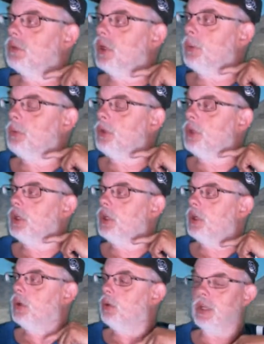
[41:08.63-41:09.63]
I put
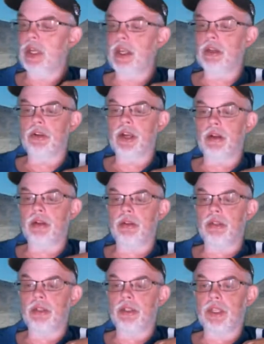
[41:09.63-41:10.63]
OK Corral
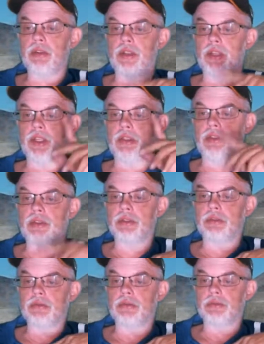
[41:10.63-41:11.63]
on the TV
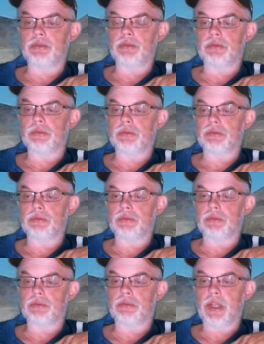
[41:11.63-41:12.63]
and
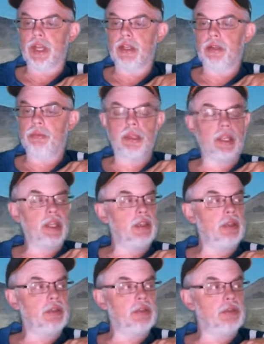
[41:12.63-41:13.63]
had it
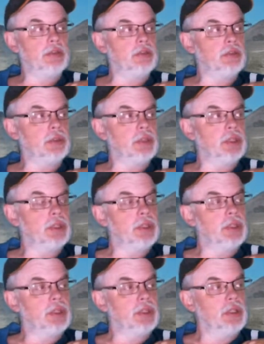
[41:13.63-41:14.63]
playing. And,
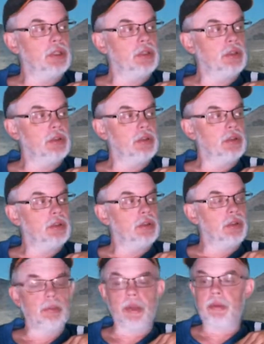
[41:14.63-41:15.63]

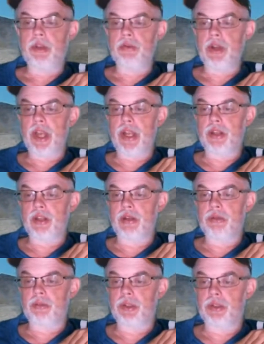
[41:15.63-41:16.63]
well, maybe that's what I had to
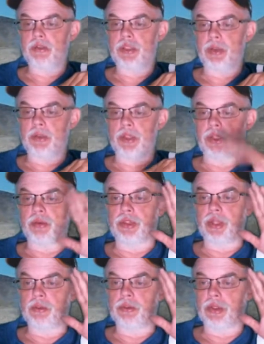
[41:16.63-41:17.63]
do, was put something to do
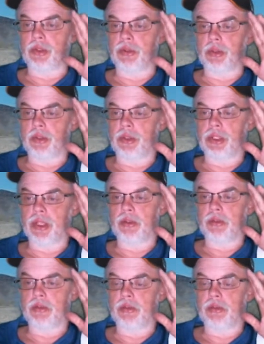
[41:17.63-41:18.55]
with Tombstone on that